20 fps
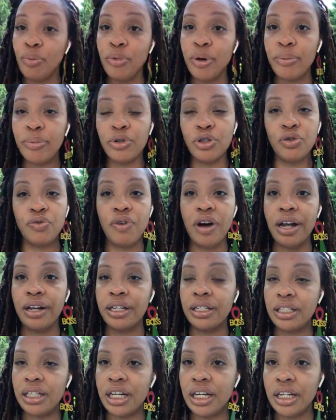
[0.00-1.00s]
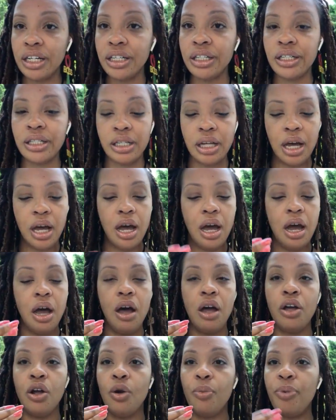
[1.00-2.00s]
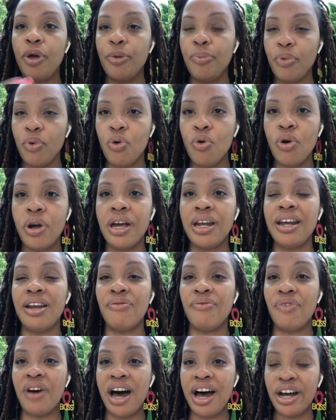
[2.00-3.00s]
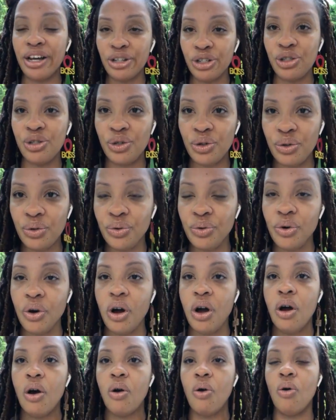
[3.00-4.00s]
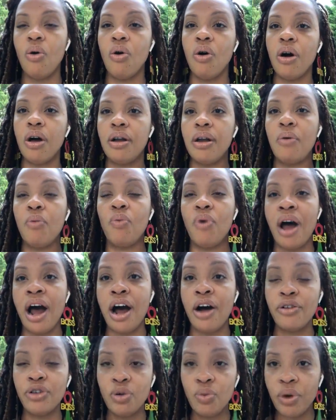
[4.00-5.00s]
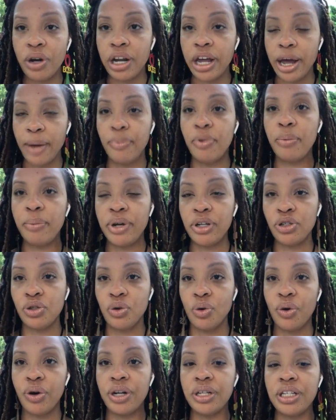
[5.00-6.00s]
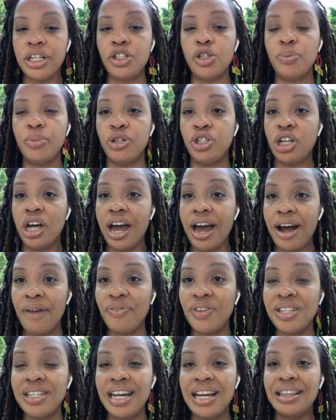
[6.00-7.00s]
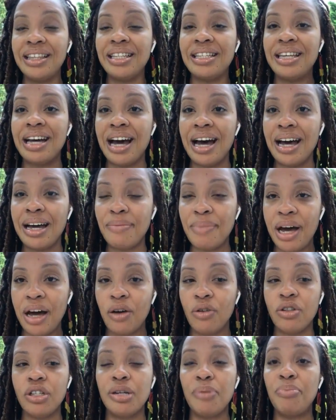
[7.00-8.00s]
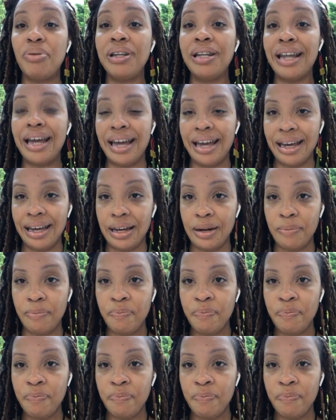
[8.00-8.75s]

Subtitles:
members, your volunteers, you know, people who can advise you on how you want to implement your organization. But you have to take the time out to plan.